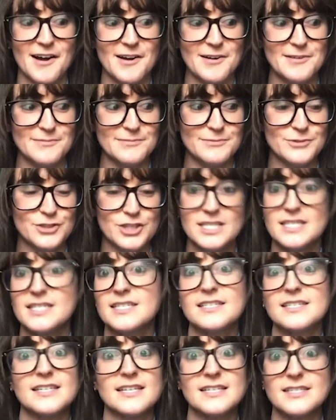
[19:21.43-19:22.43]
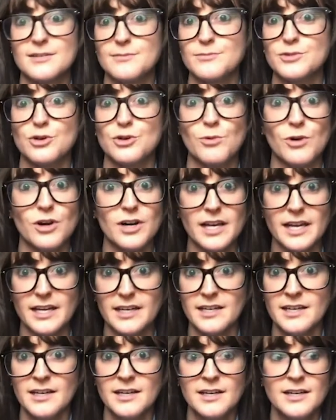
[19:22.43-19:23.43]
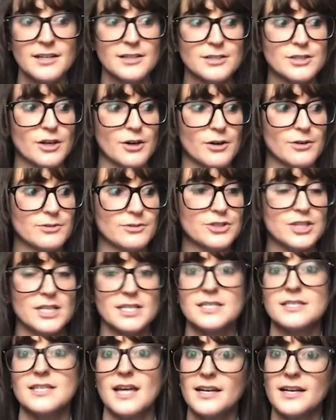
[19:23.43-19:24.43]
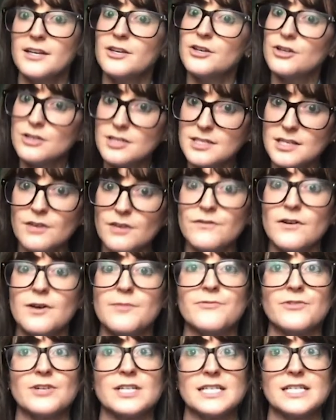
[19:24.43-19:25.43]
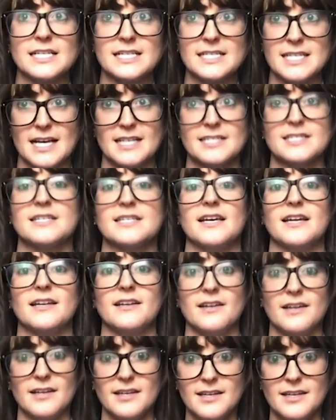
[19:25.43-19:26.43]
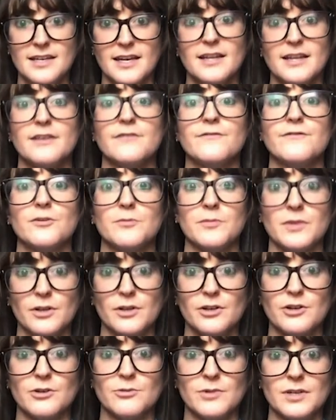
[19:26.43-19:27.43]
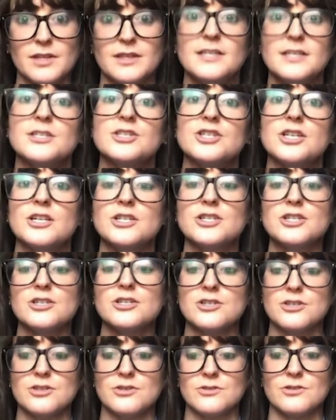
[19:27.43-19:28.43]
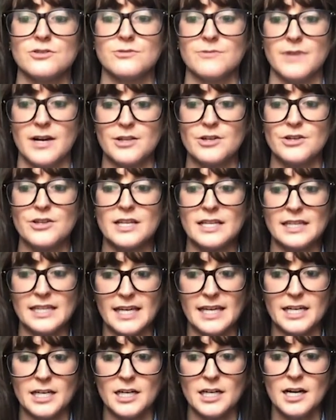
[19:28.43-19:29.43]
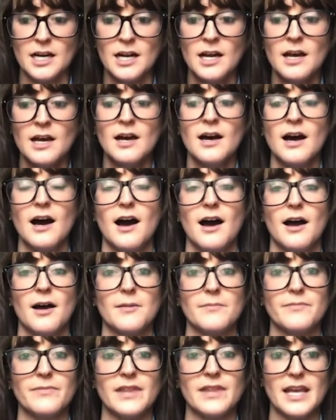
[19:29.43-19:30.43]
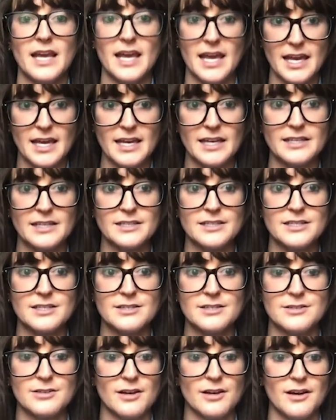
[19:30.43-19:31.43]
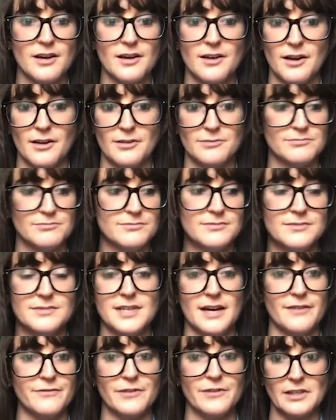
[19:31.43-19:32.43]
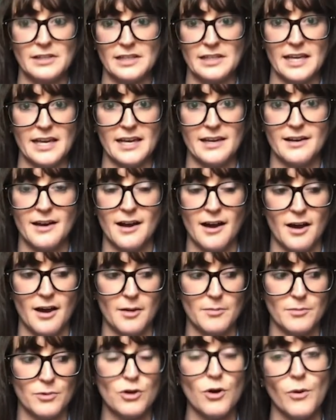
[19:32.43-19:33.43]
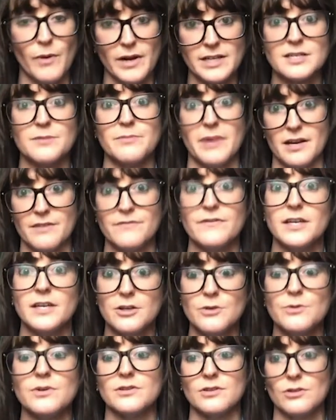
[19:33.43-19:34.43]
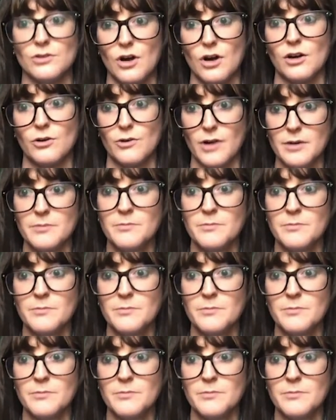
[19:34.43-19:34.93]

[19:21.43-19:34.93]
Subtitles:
just system to work in. So just setting yourself up for success and getting familiar with these changes sooner rather than later is definitely going to benefit you in the long run.